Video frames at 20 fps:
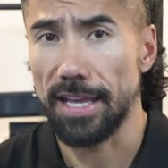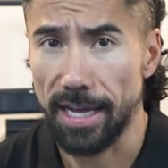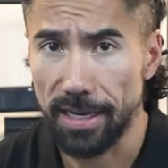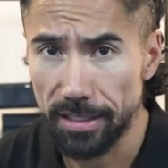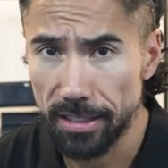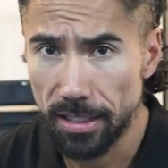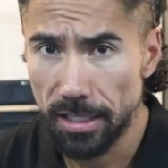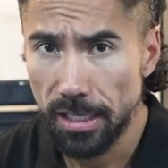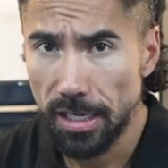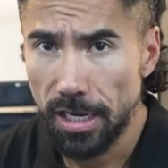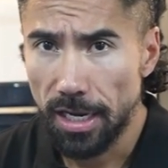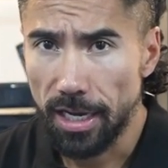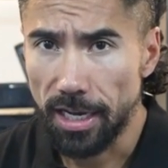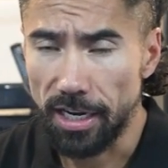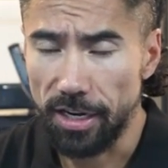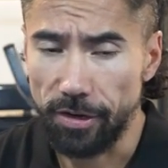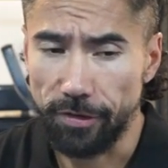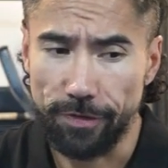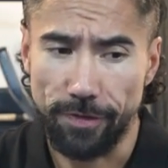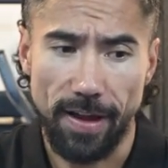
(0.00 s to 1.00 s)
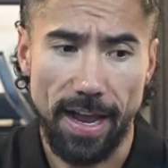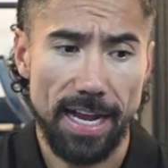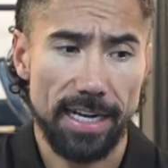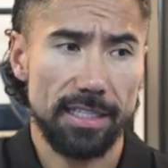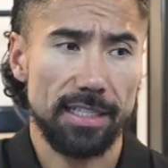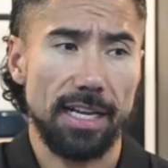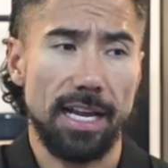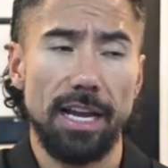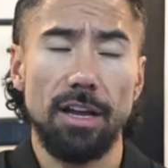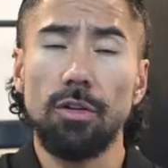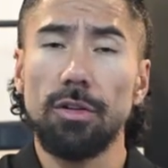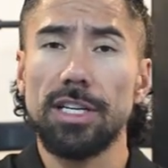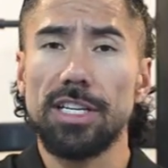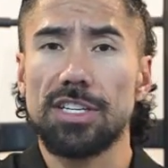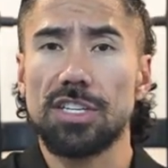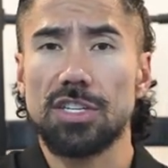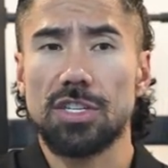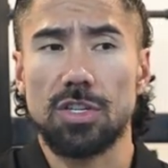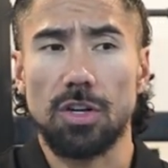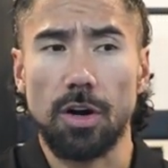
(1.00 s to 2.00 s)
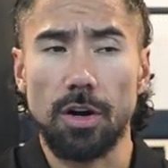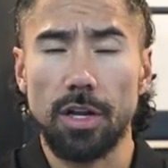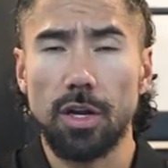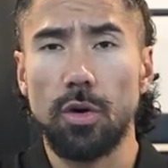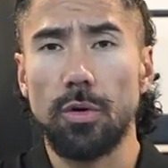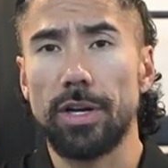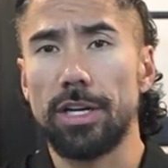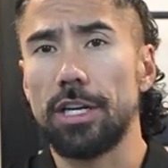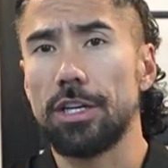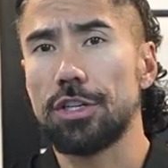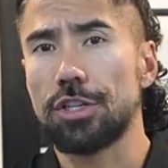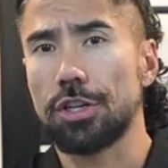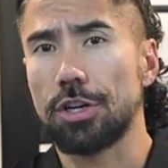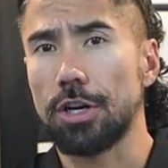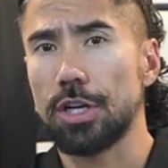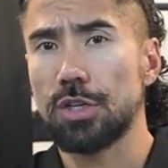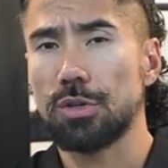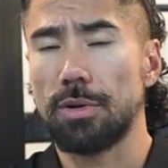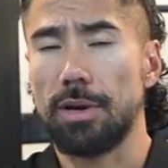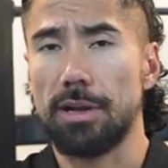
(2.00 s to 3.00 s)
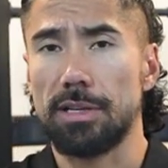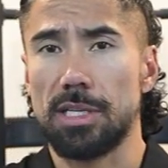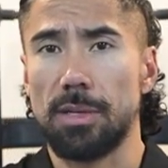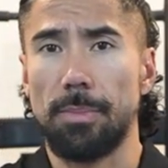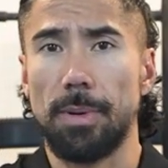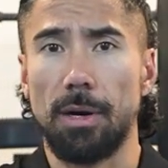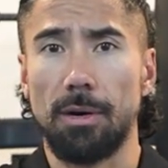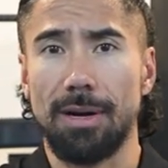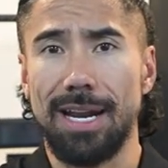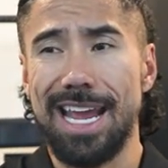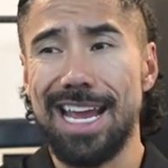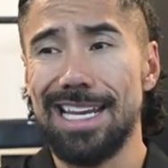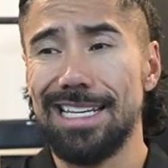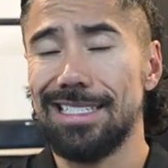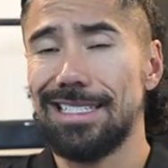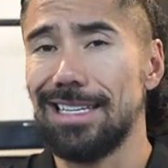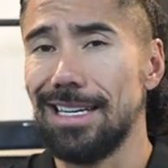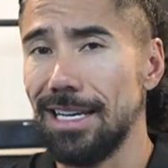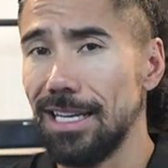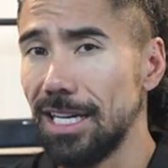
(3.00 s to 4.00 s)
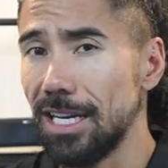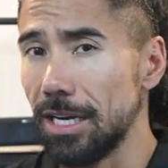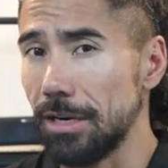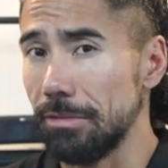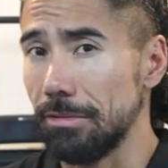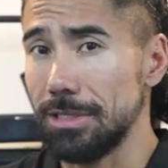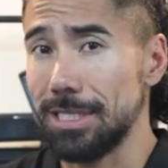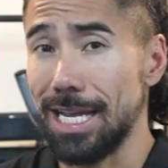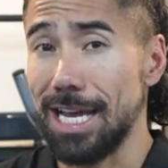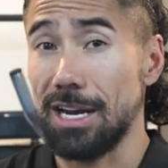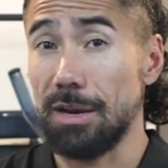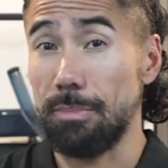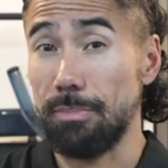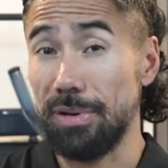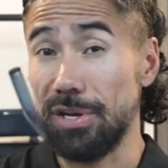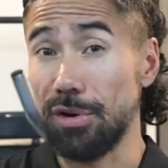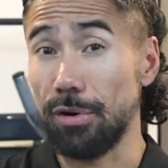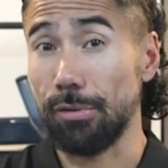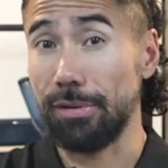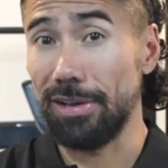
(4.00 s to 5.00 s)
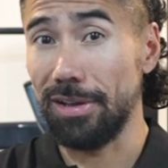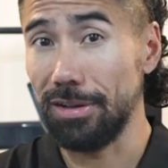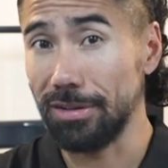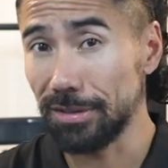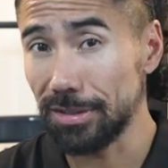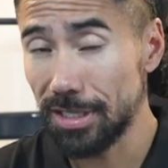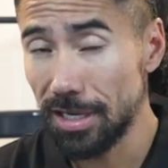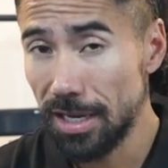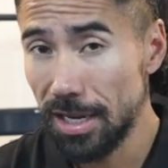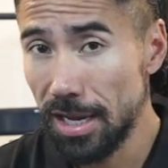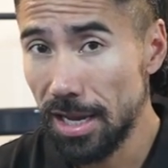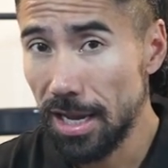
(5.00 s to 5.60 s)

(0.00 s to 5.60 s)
that. And in fact, I only started going to church when I was about 18 and it was out of pure guilt.